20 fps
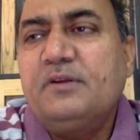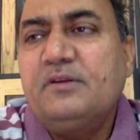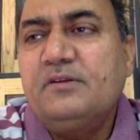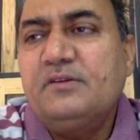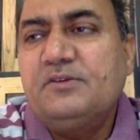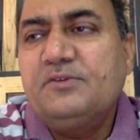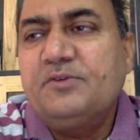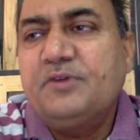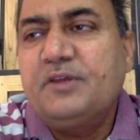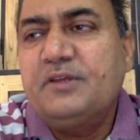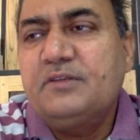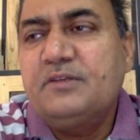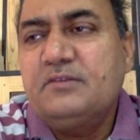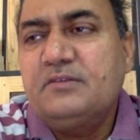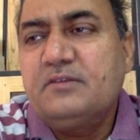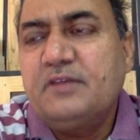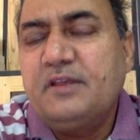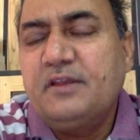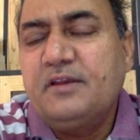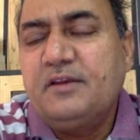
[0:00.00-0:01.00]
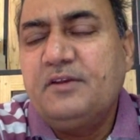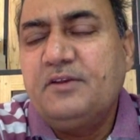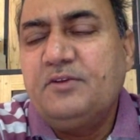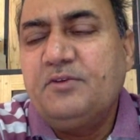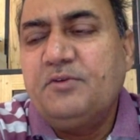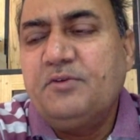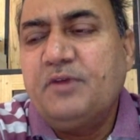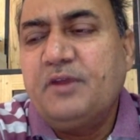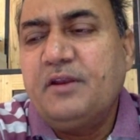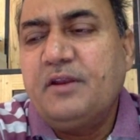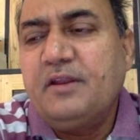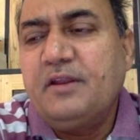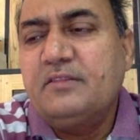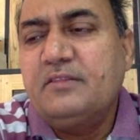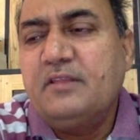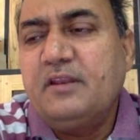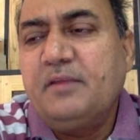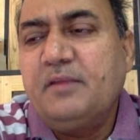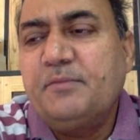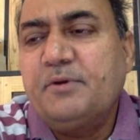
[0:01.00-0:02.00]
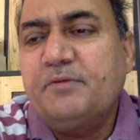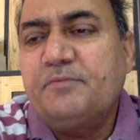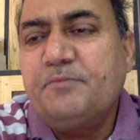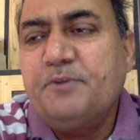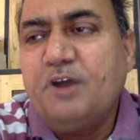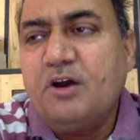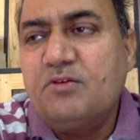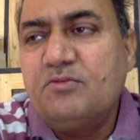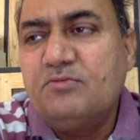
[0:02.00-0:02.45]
you can take the name of Brown.